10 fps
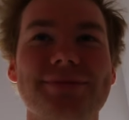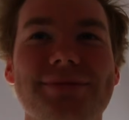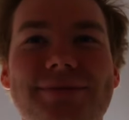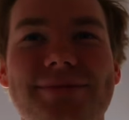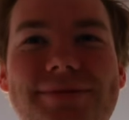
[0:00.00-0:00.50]

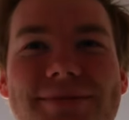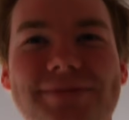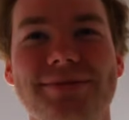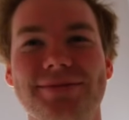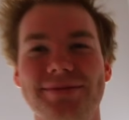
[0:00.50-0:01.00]
Christmassy.
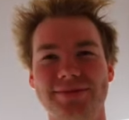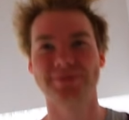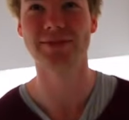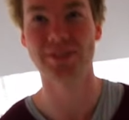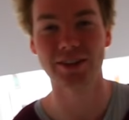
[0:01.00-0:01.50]
We're
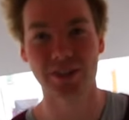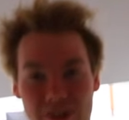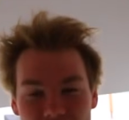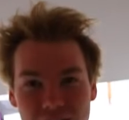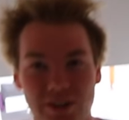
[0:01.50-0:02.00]
not very
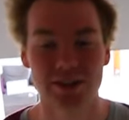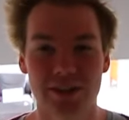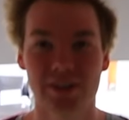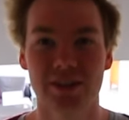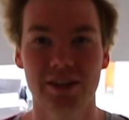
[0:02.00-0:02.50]
Christmassy,
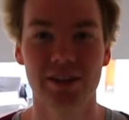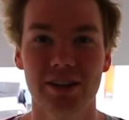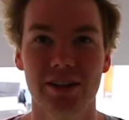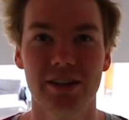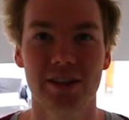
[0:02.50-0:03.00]
are we? Because
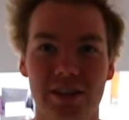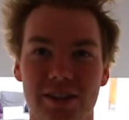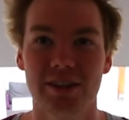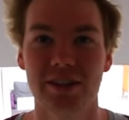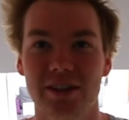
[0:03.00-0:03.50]
we don't even have a
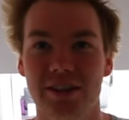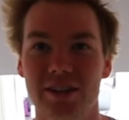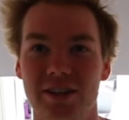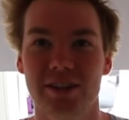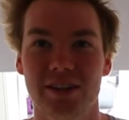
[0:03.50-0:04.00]
Christmas tree
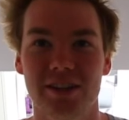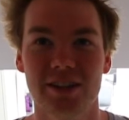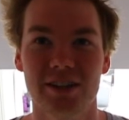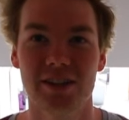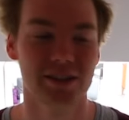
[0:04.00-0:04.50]
or anything.